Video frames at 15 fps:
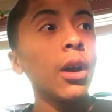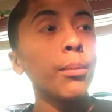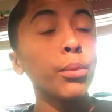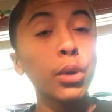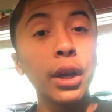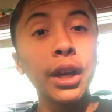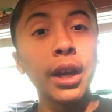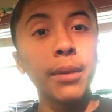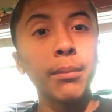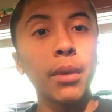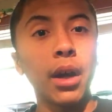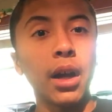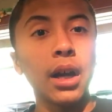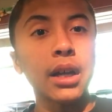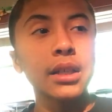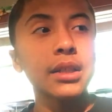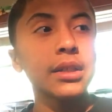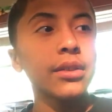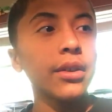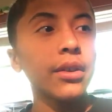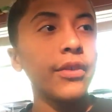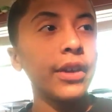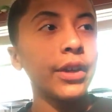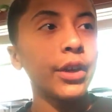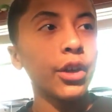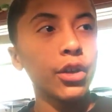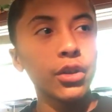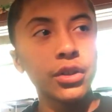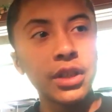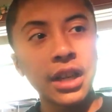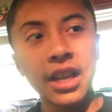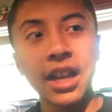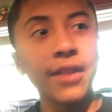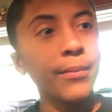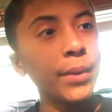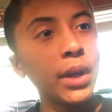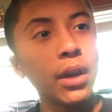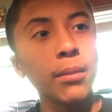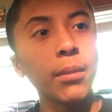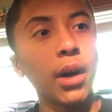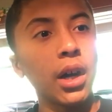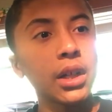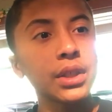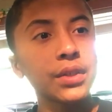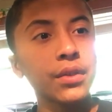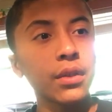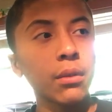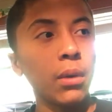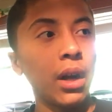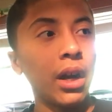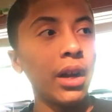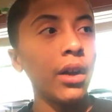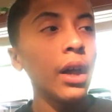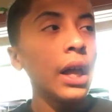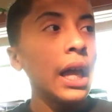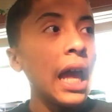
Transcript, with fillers: pre-unboxed figures that have been unboxed for a while,